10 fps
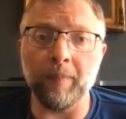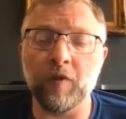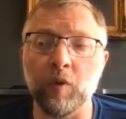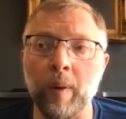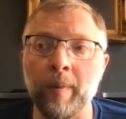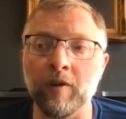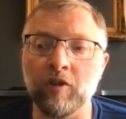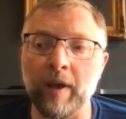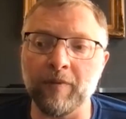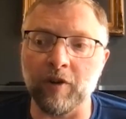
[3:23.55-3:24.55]
So women's
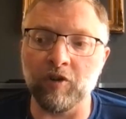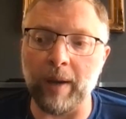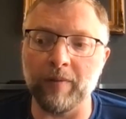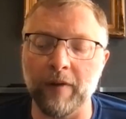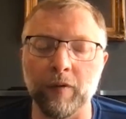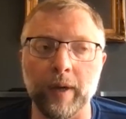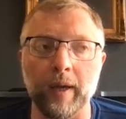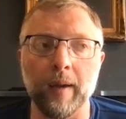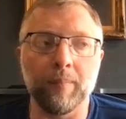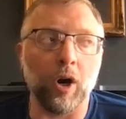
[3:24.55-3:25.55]
hips are shaped differently
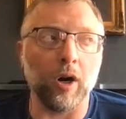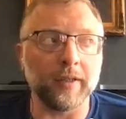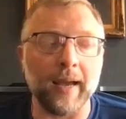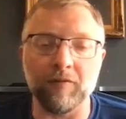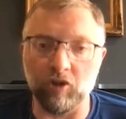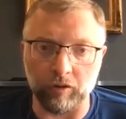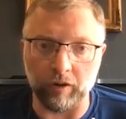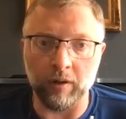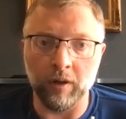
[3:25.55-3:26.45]
in part to have children.